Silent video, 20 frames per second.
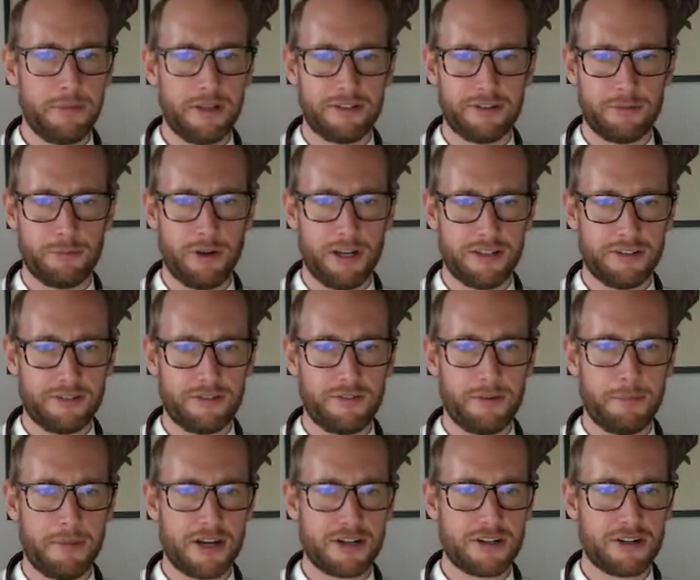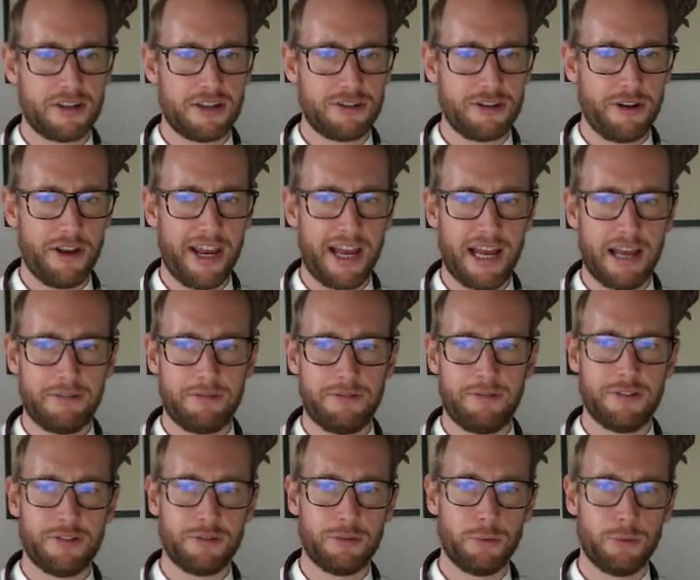It reads the measures that you have,
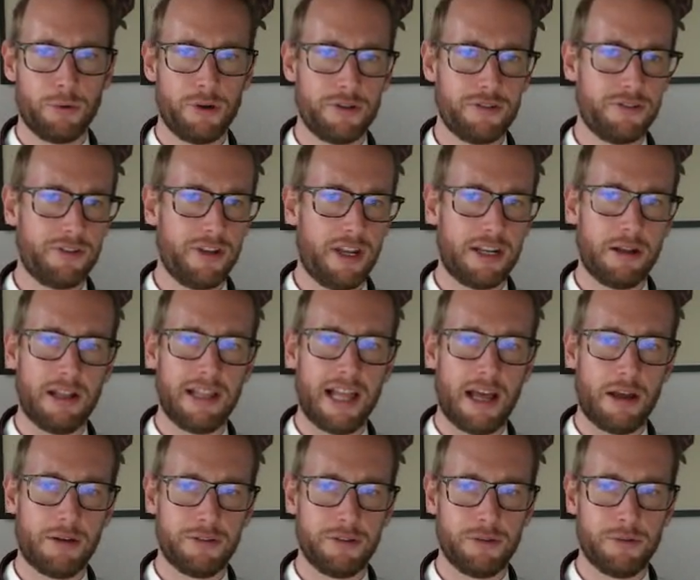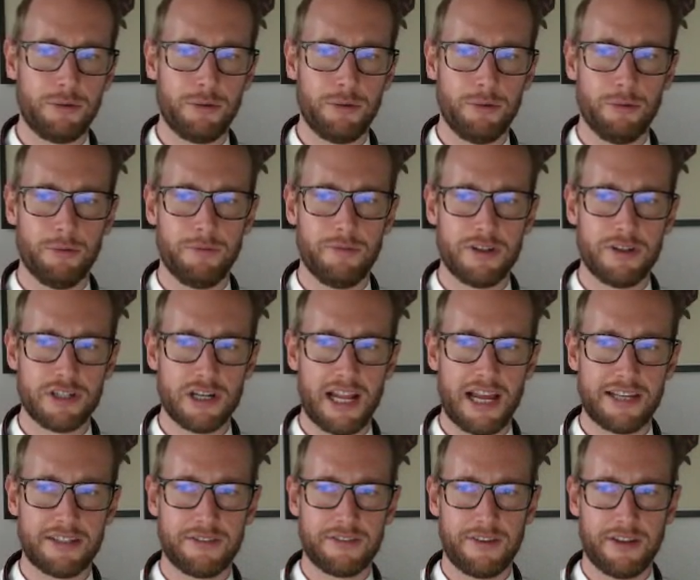the source, and allows you to
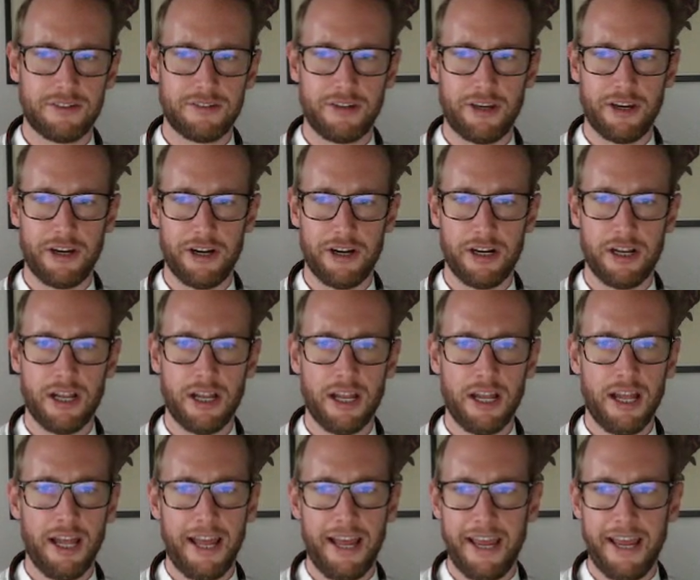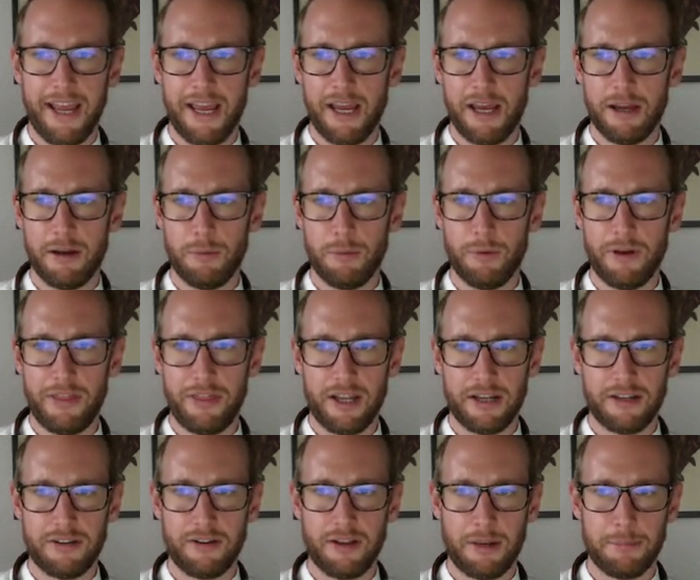visualize things here with
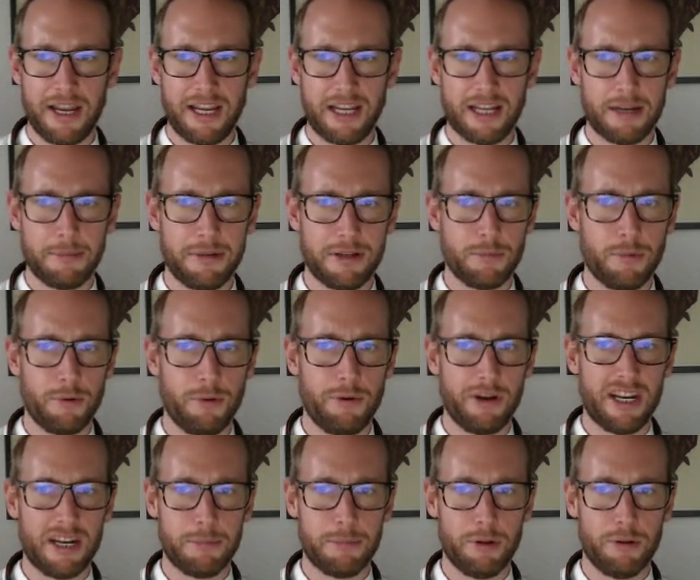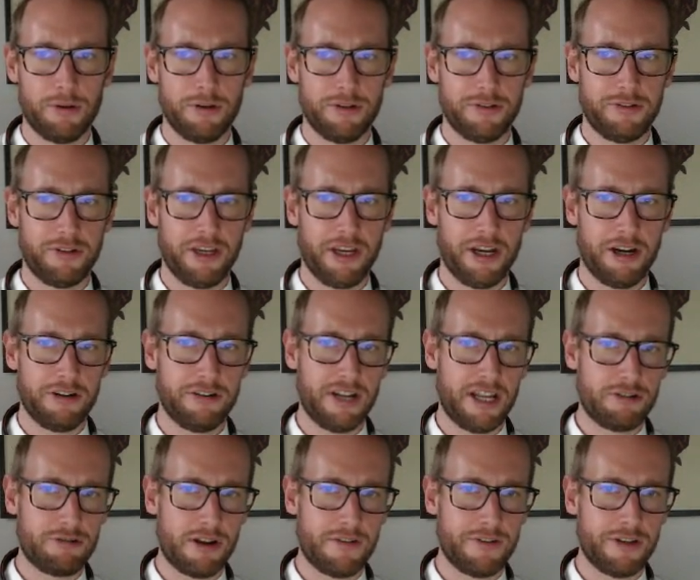it and make it a bit more readable. You see here
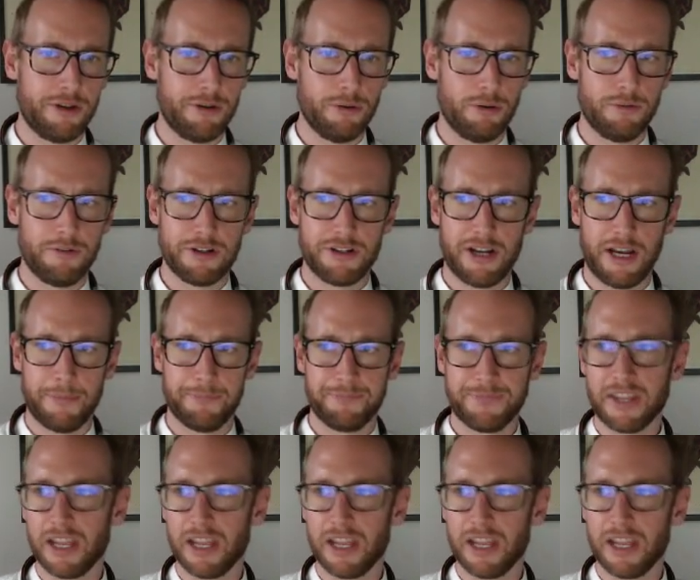net revenue over time.